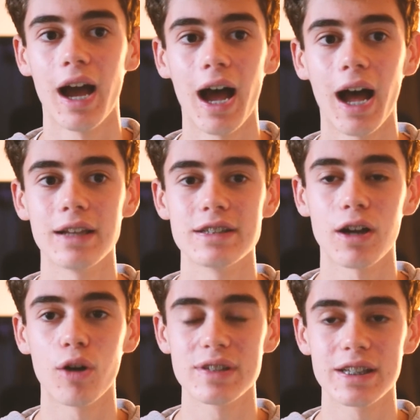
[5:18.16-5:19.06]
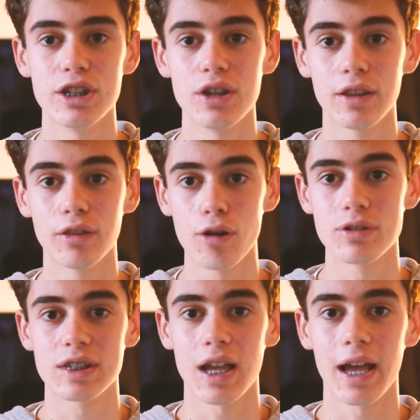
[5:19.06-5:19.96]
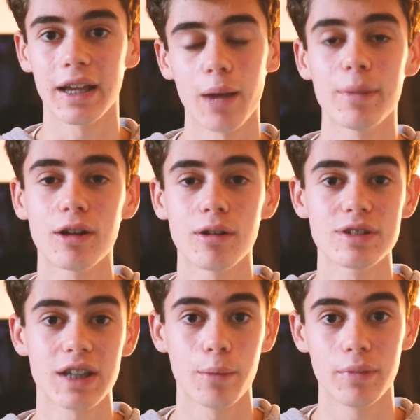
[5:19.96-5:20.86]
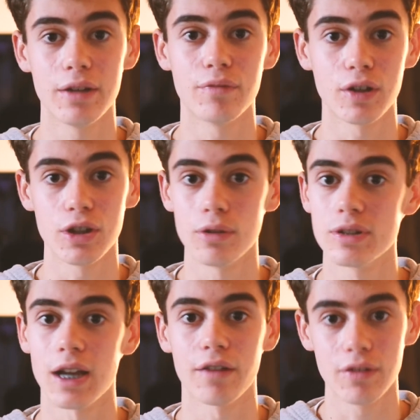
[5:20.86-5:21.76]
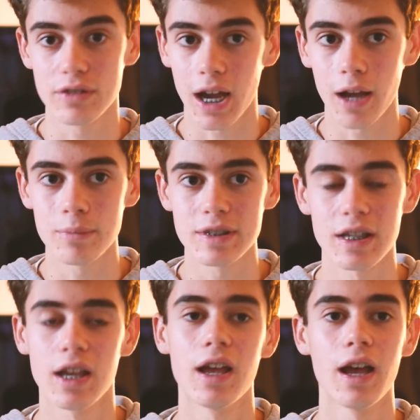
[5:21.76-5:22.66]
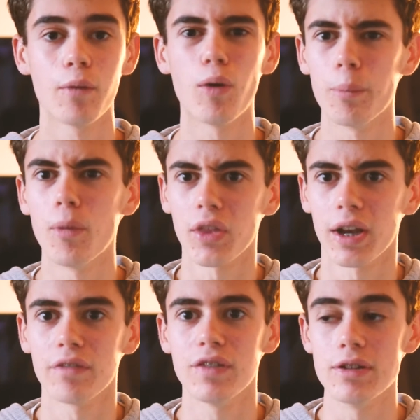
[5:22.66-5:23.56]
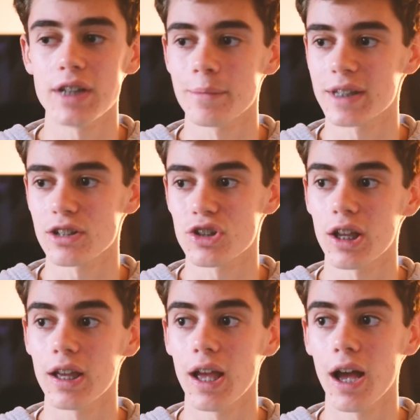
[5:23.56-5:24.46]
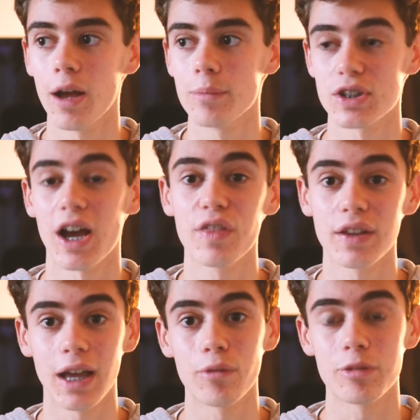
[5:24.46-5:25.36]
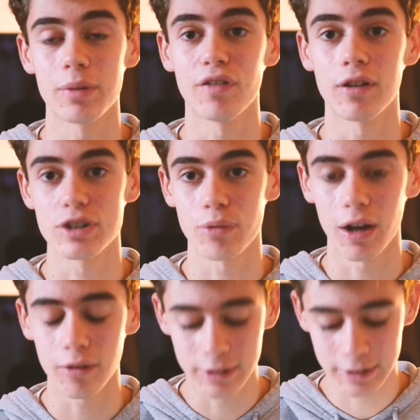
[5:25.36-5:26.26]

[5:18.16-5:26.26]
and obviously those chemicals can be reused a few times, well, more than a few times actually, so I think that would be fun as well.